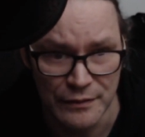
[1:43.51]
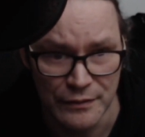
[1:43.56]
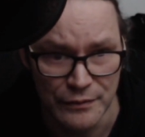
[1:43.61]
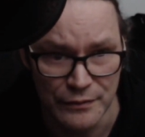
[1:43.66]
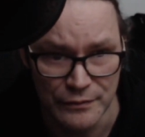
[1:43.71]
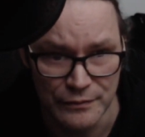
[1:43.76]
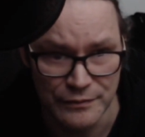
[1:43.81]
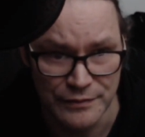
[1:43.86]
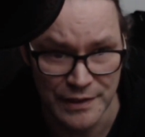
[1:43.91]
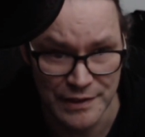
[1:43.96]

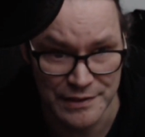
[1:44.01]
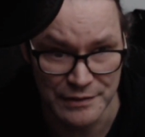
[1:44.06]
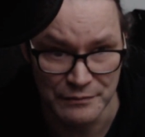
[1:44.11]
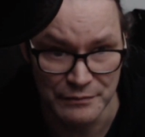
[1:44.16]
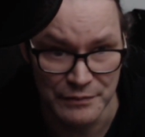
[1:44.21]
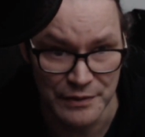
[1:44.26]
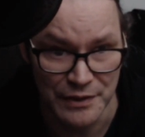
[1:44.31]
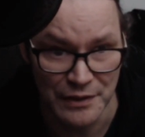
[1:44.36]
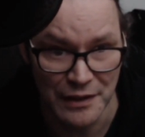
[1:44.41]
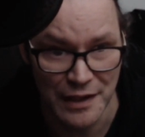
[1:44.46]
who
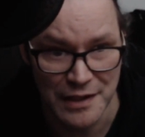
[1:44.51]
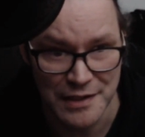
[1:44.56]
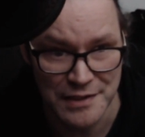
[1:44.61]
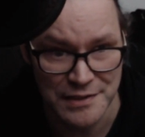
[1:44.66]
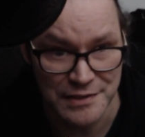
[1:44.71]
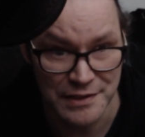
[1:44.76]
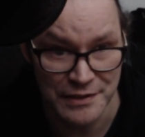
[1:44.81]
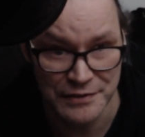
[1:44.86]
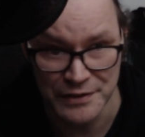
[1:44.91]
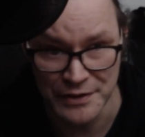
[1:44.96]
doesn't
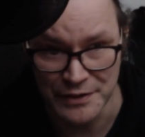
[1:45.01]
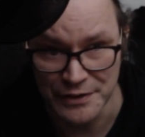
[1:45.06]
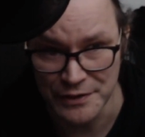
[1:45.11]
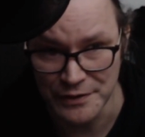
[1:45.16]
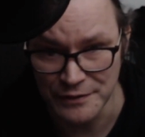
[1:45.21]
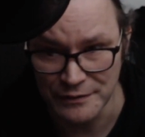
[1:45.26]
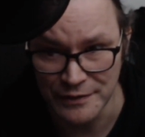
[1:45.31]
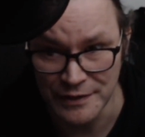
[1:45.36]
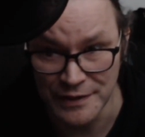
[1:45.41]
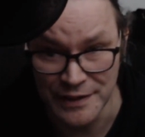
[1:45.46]
realize that
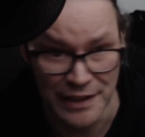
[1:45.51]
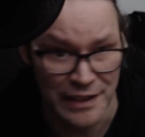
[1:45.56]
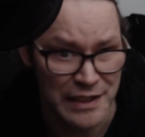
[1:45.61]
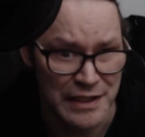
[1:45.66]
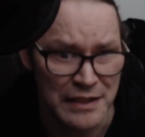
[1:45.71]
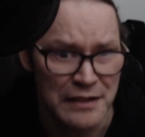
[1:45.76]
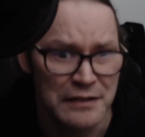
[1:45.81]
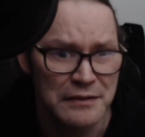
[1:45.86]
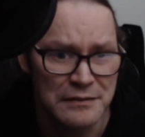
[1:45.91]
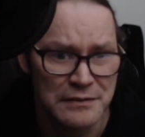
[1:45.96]
they're an
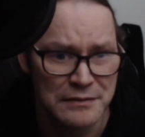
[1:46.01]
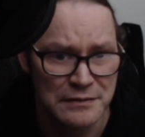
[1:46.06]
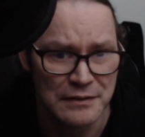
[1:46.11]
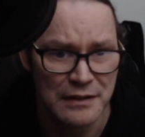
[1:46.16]
idiot.